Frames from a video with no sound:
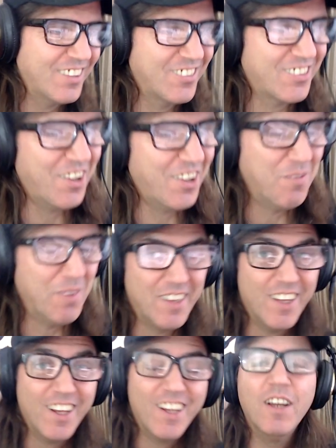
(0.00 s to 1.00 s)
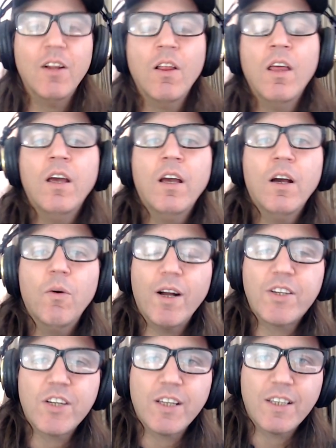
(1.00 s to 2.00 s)
start off my day
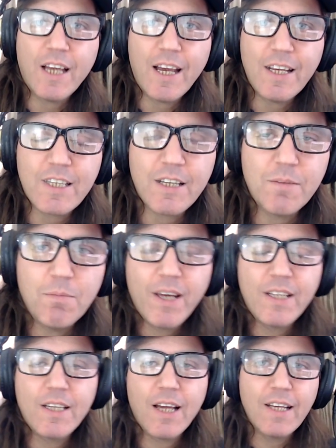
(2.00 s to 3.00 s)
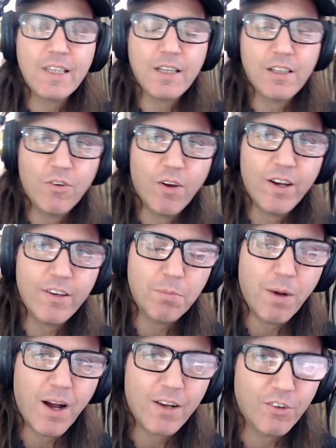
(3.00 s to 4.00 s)
watching Tyson, Mike Tyson, the greatest
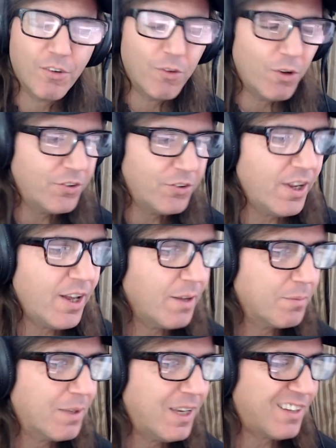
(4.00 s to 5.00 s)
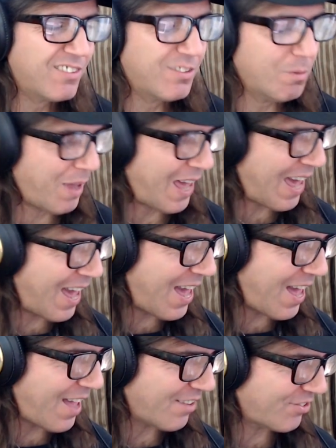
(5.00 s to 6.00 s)
boxer of all time, kick some
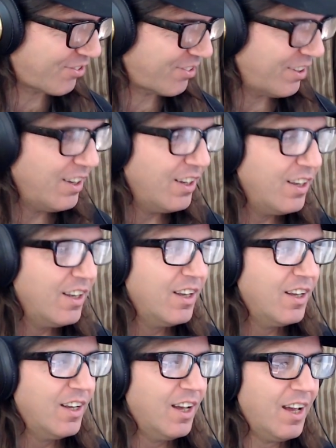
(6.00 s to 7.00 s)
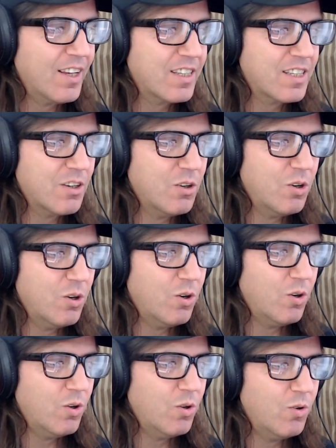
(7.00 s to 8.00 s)
ass. Uh,
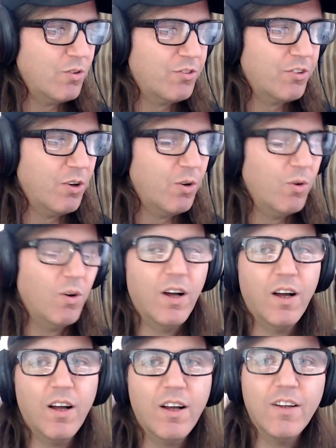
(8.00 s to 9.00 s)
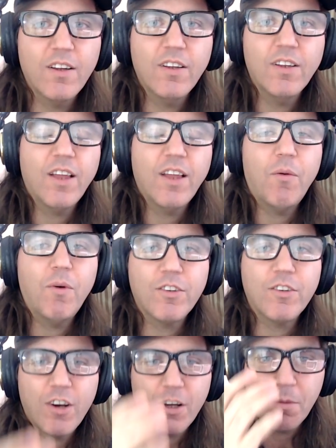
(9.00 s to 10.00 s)
so, so uh, I want to
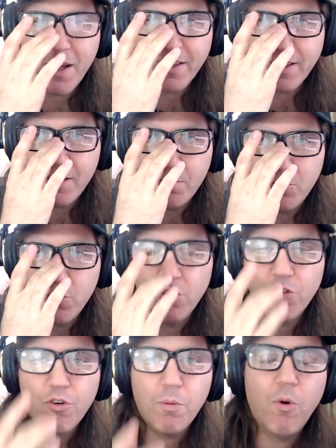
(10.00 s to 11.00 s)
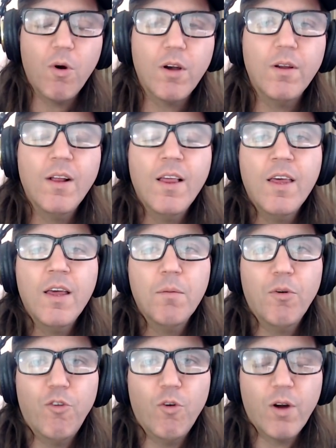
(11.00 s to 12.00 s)
talk about the Mueller report
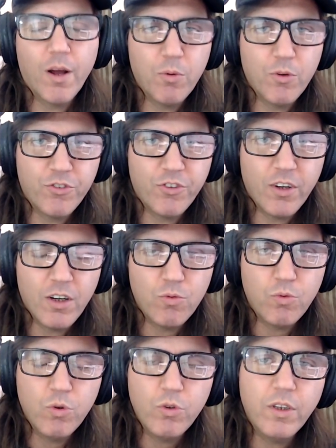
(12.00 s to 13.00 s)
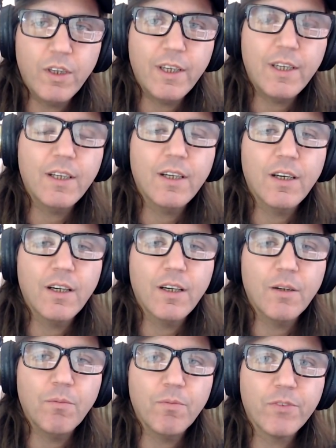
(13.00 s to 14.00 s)
before I was uh, rudely
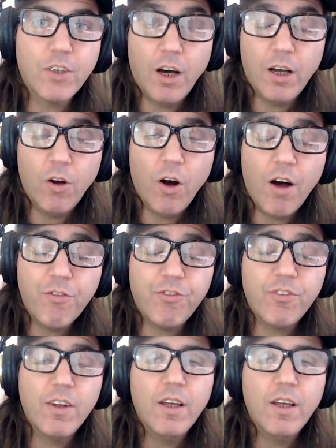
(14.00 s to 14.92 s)
um, cut off.